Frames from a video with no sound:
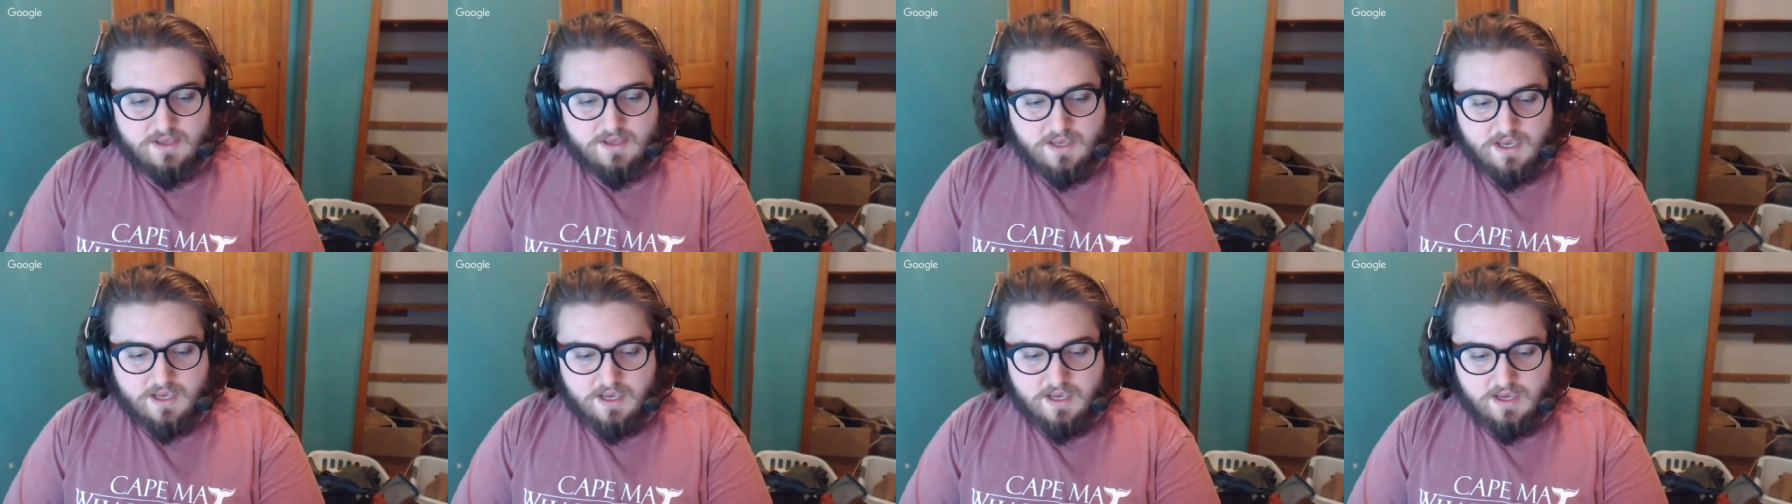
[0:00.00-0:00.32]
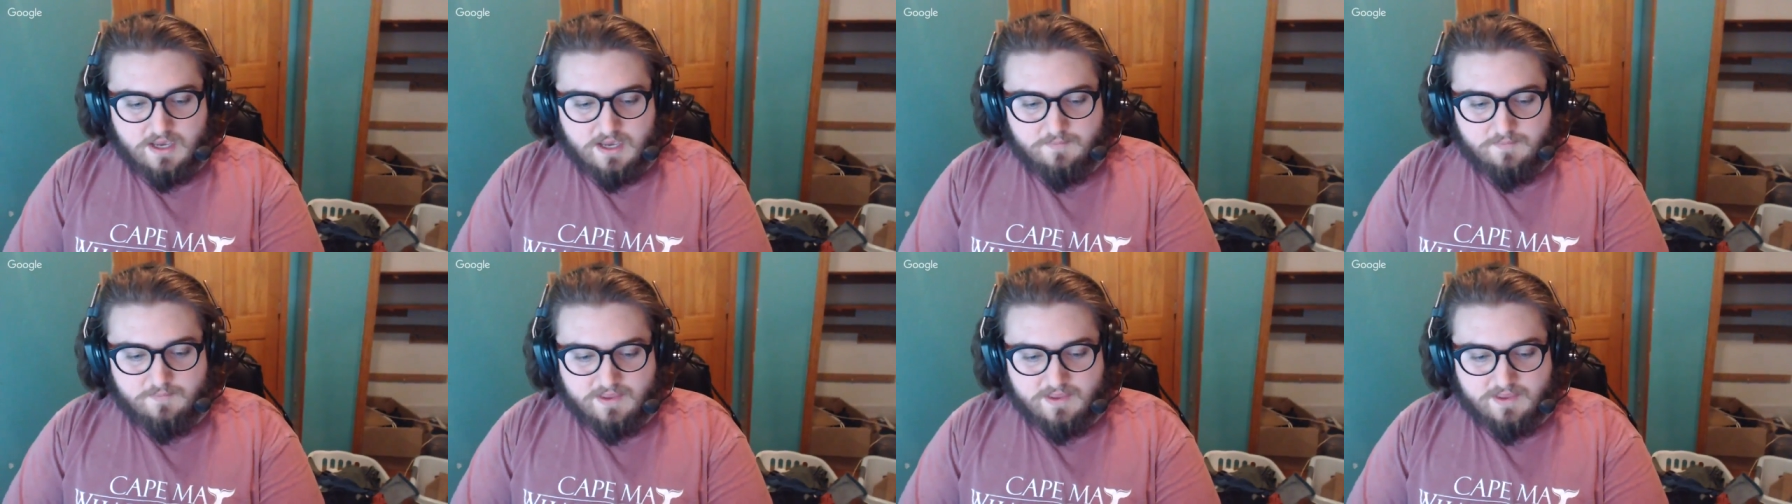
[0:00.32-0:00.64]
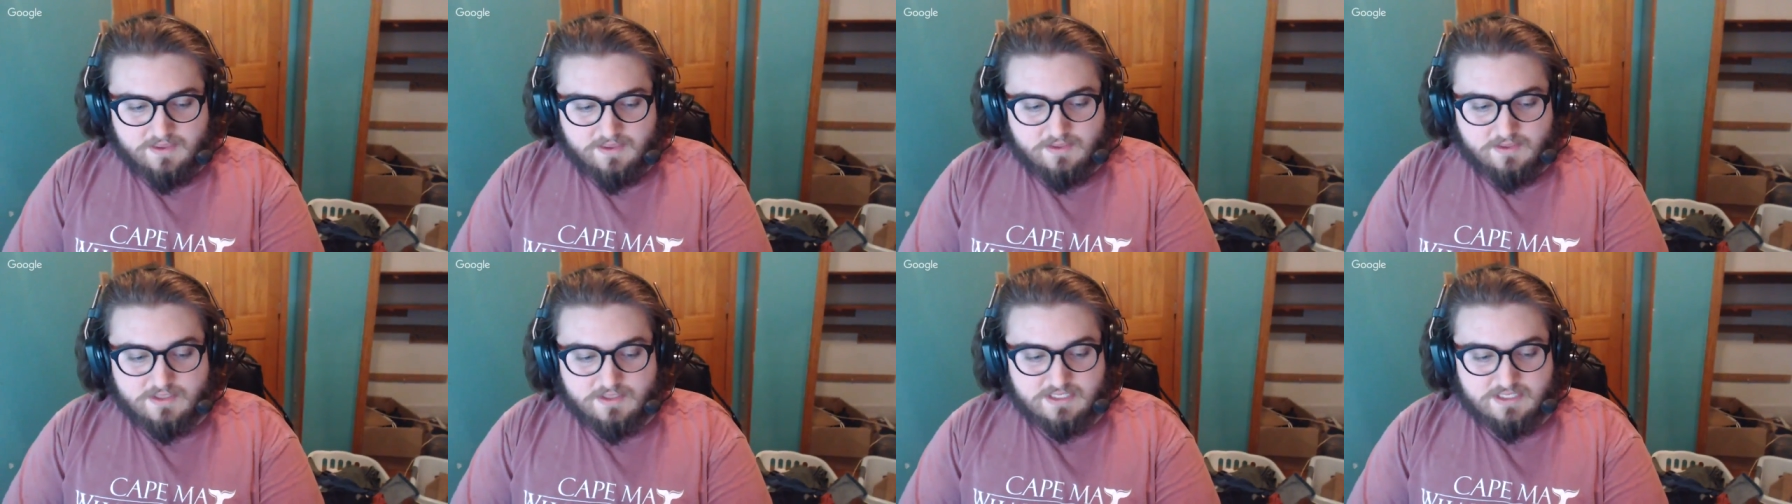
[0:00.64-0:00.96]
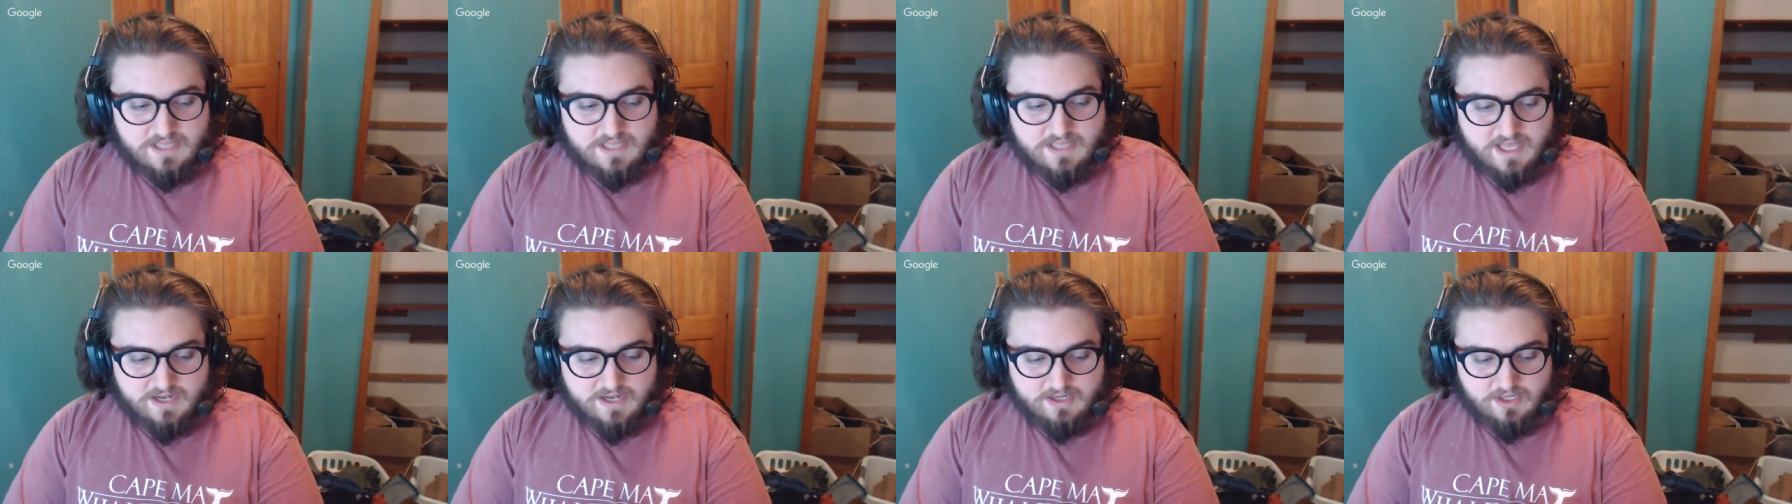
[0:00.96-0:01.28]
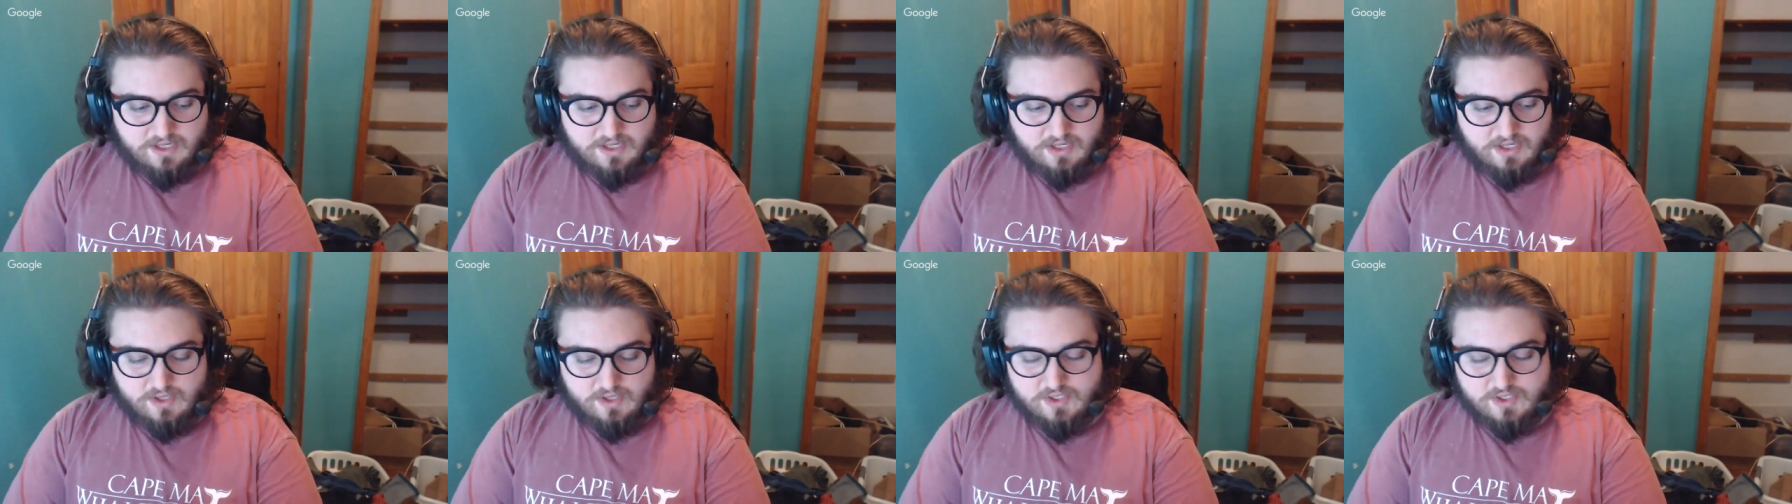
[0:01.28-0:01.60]
Um, and then there's a lot of
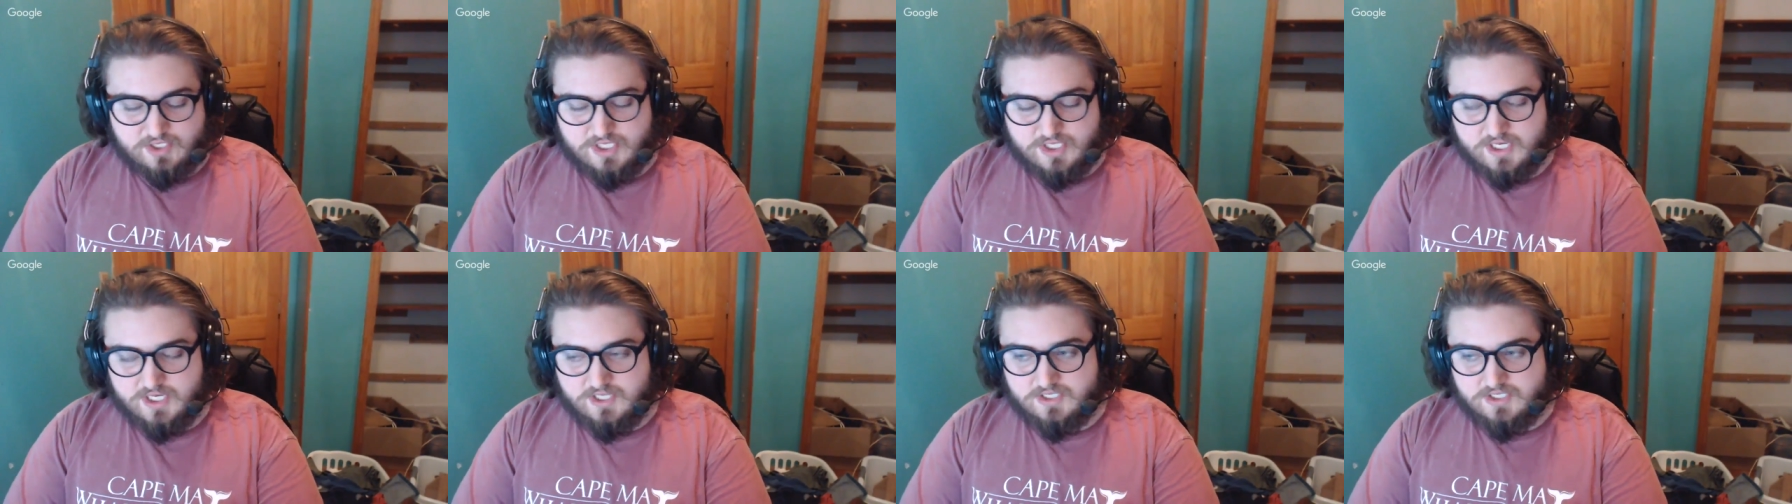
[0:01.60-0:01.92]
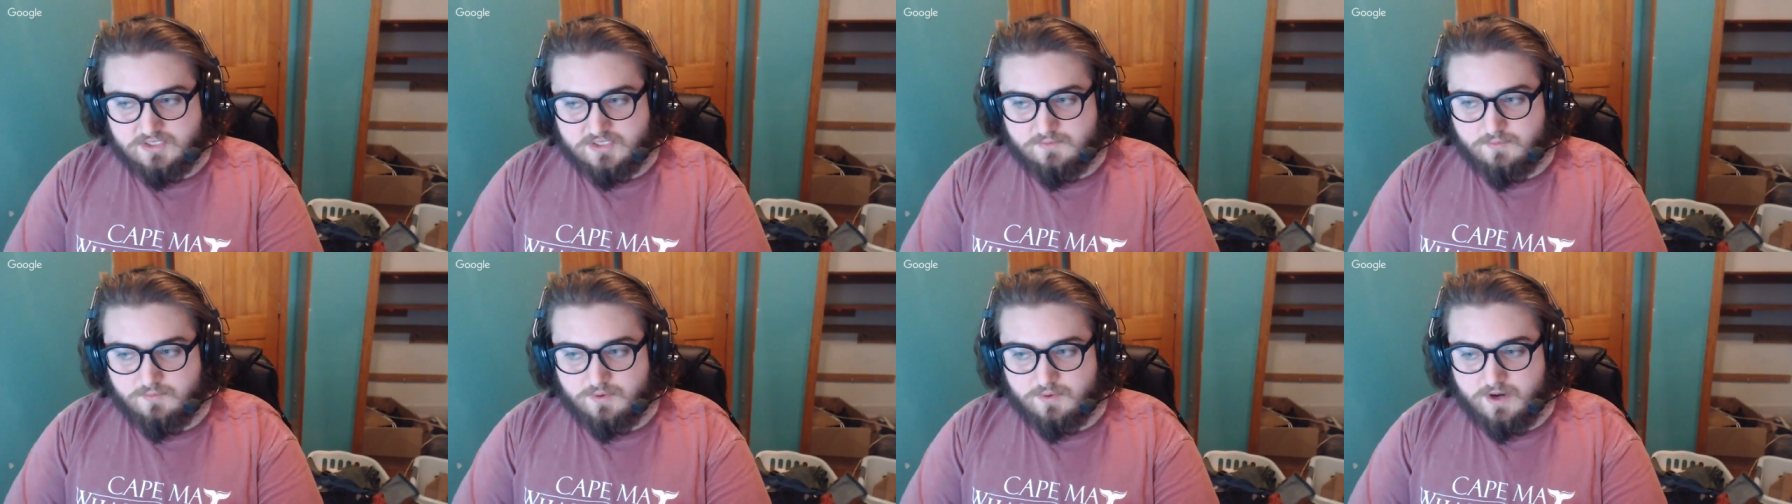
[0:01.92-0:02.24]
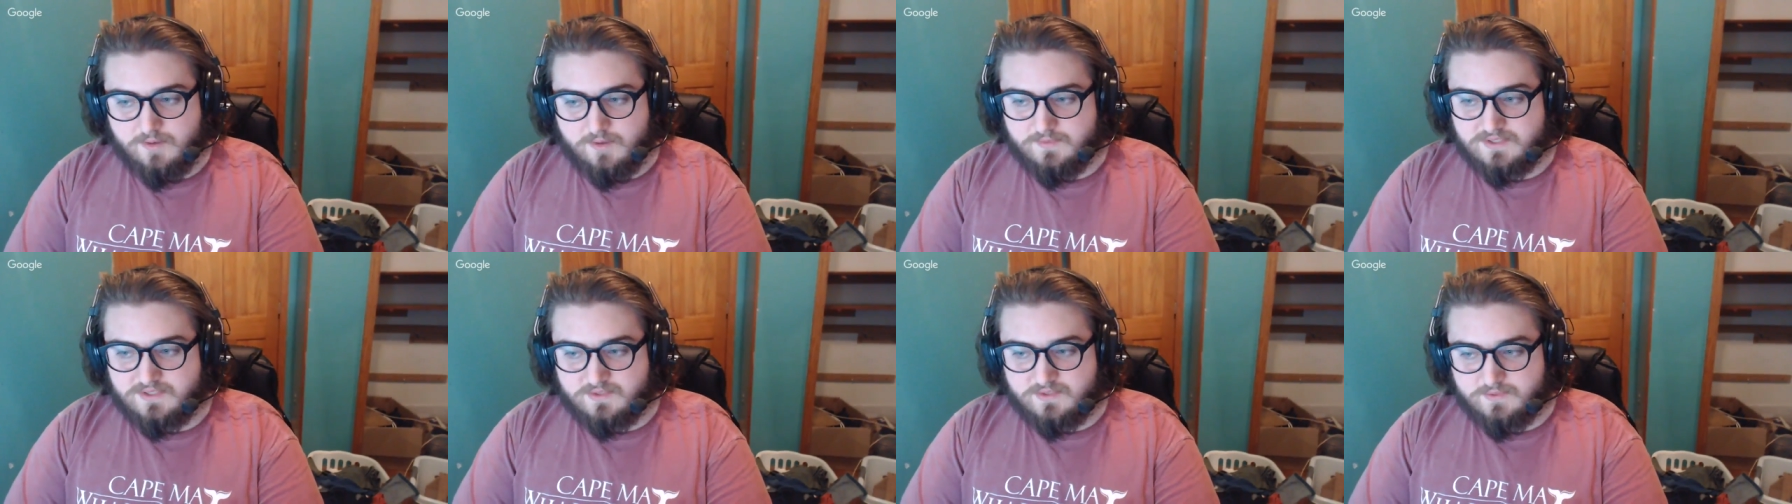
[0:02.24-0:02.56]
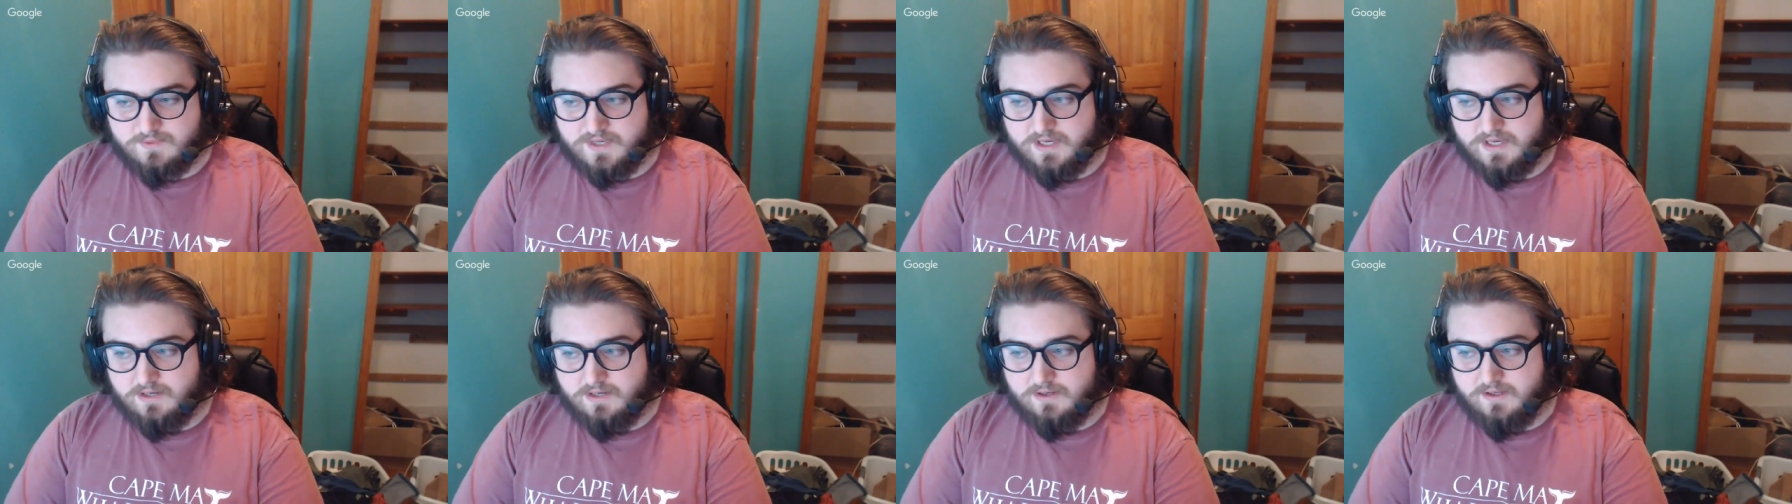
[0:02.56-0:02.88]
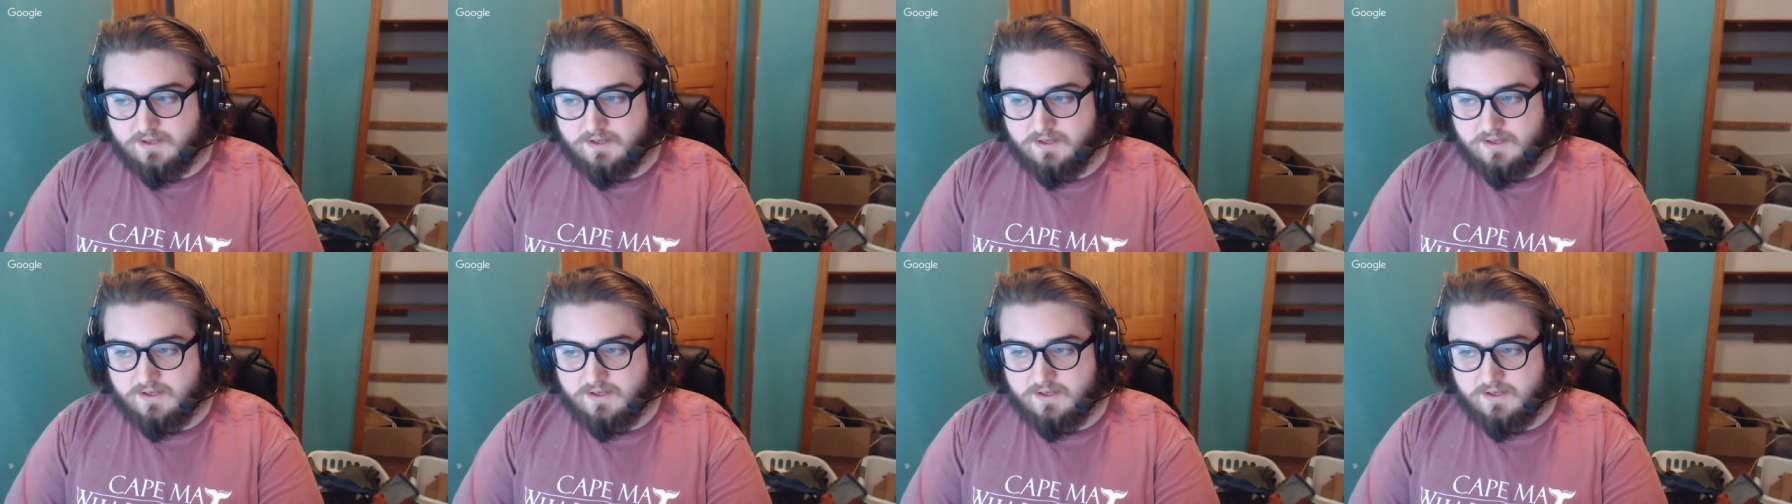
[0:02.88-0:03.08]
negotiation prep as well.